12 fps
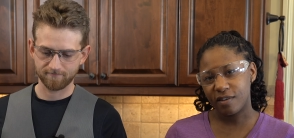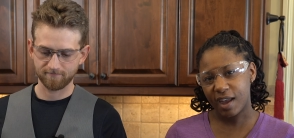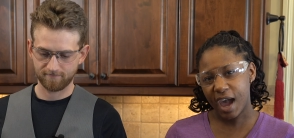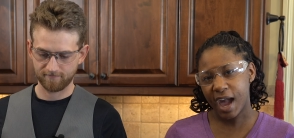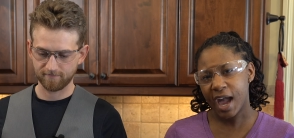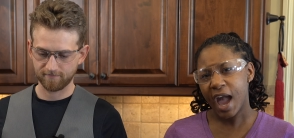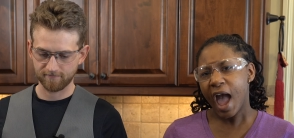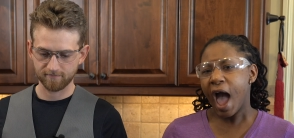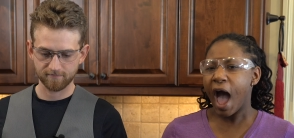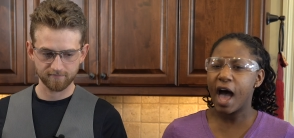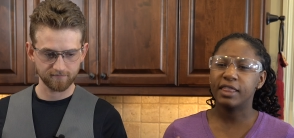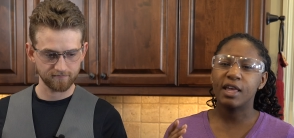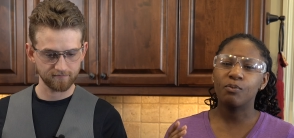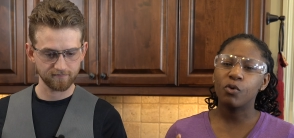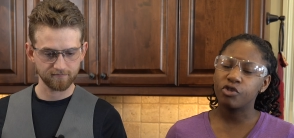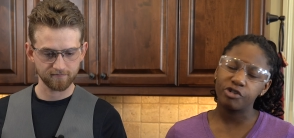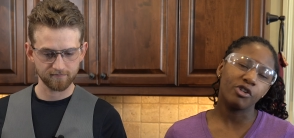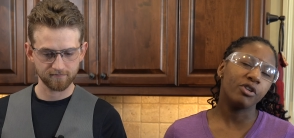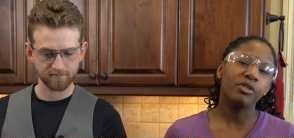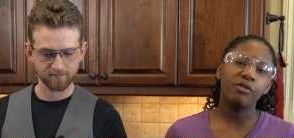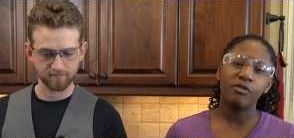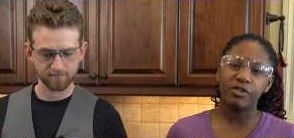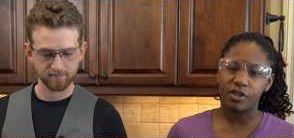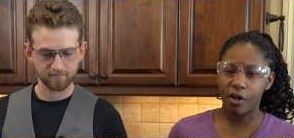Speaker 1: today and then we'll show you the
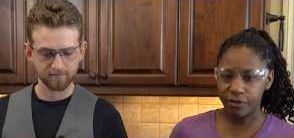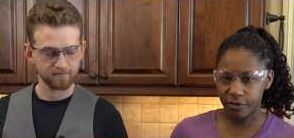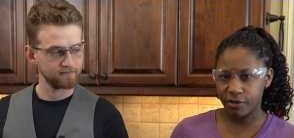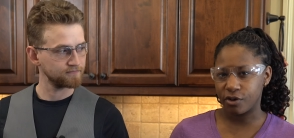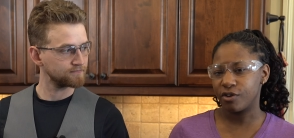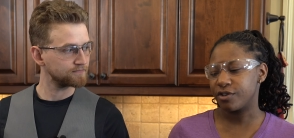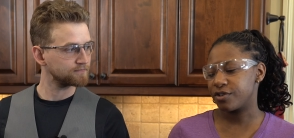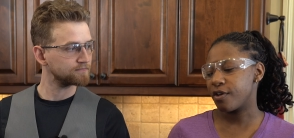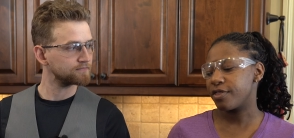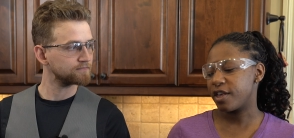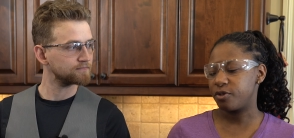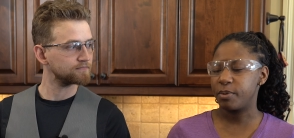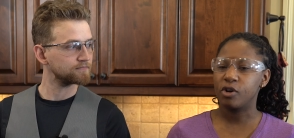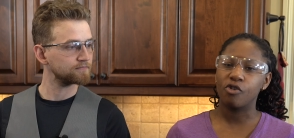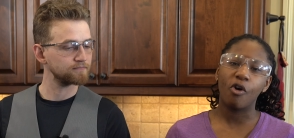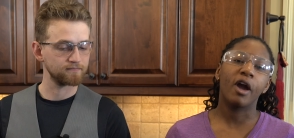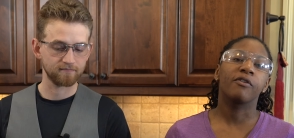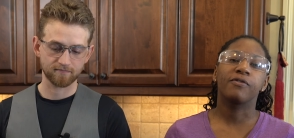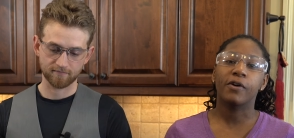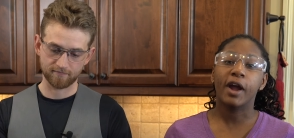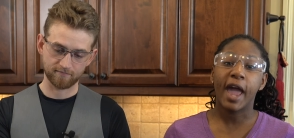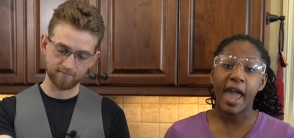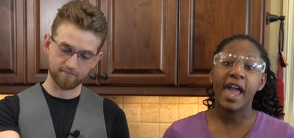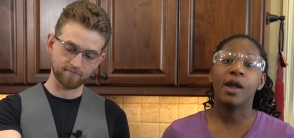result of a crystal that's been growing for
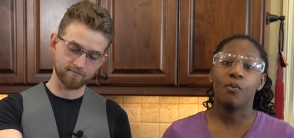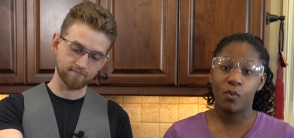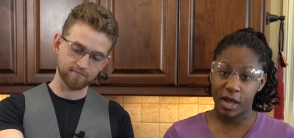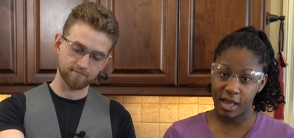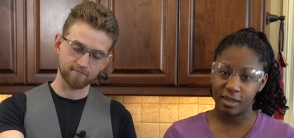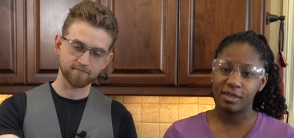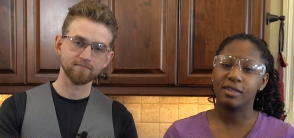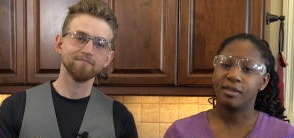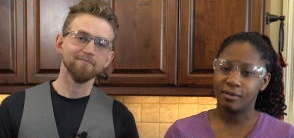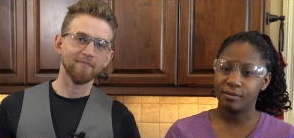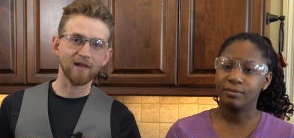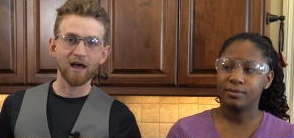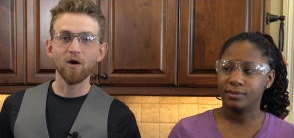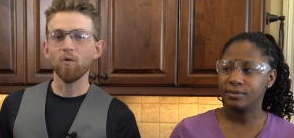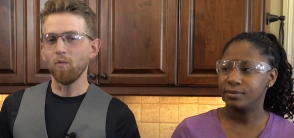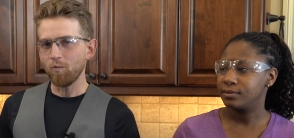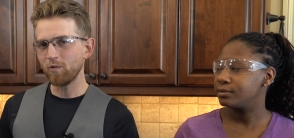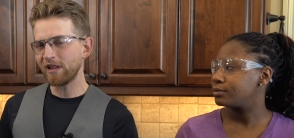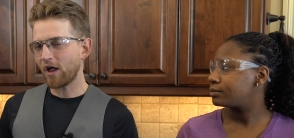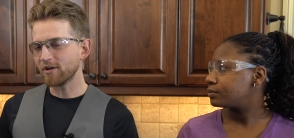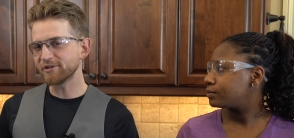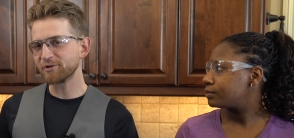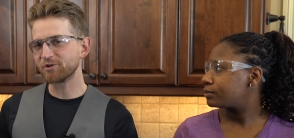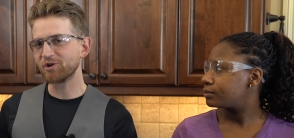eight weeks.
Speaker 2: We'll
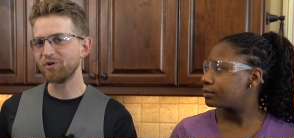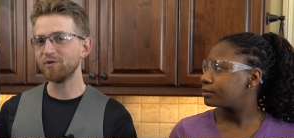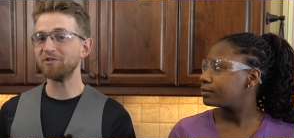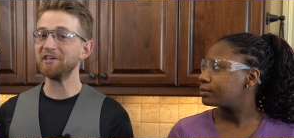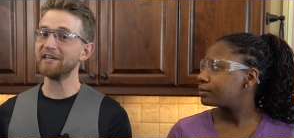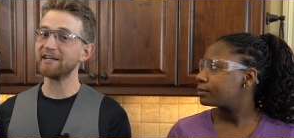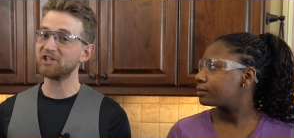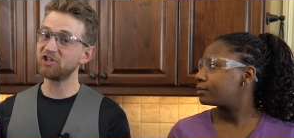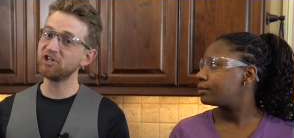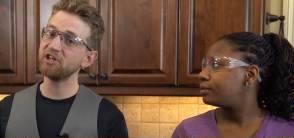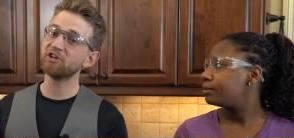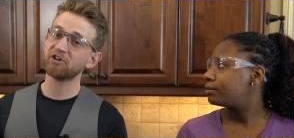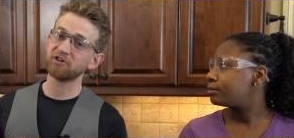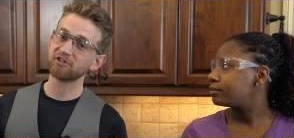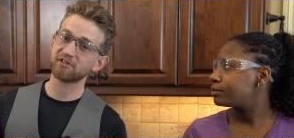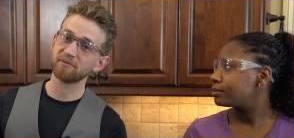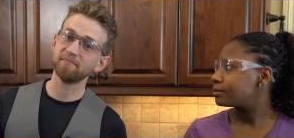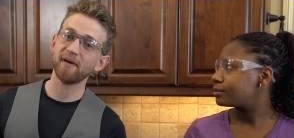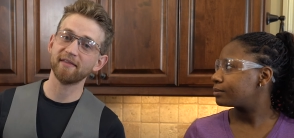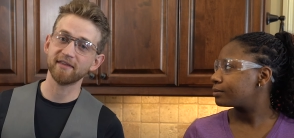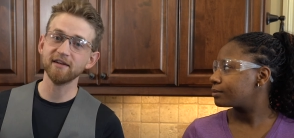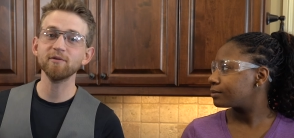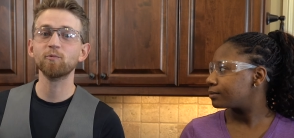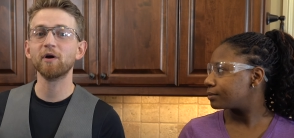also show you the cheaters
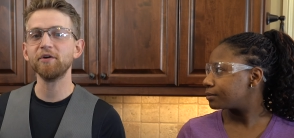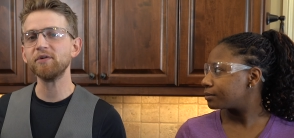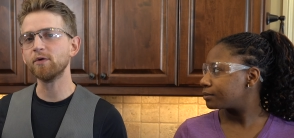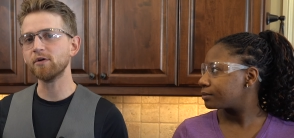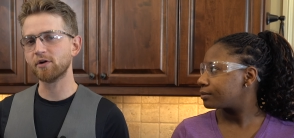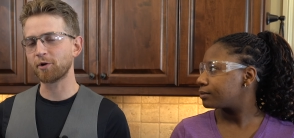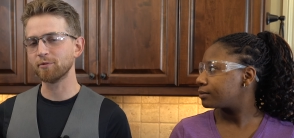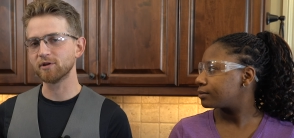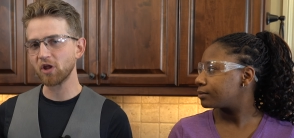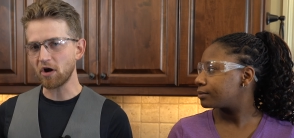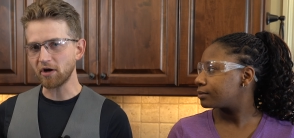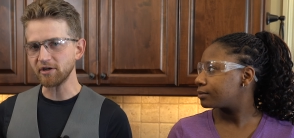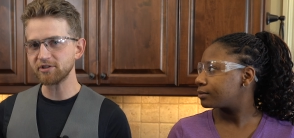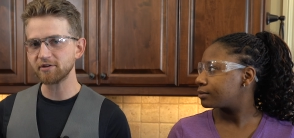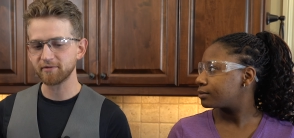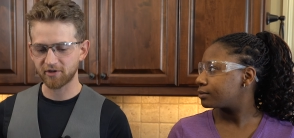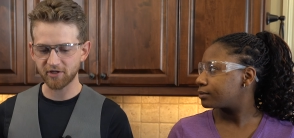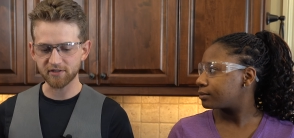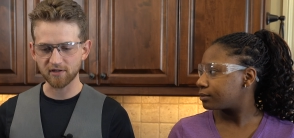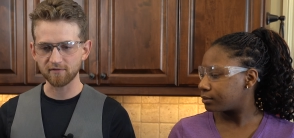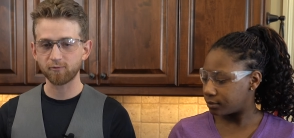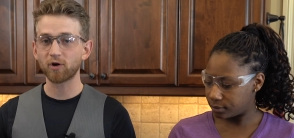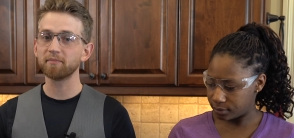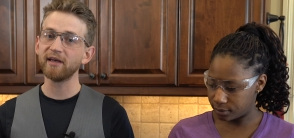method where you can grow large crystal
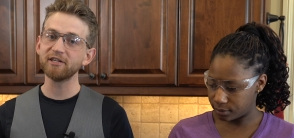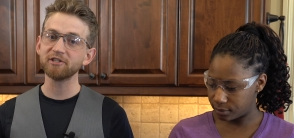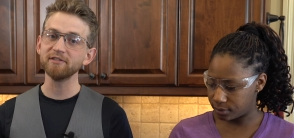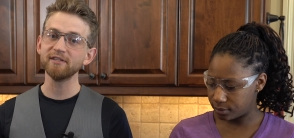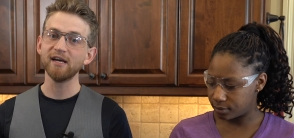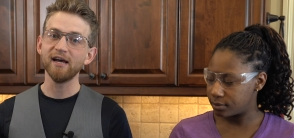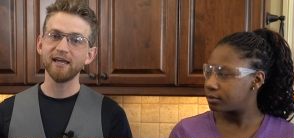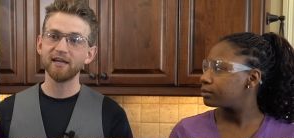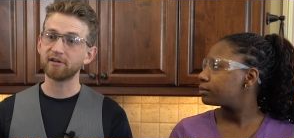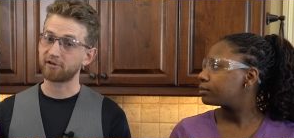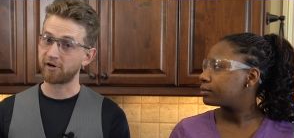formations in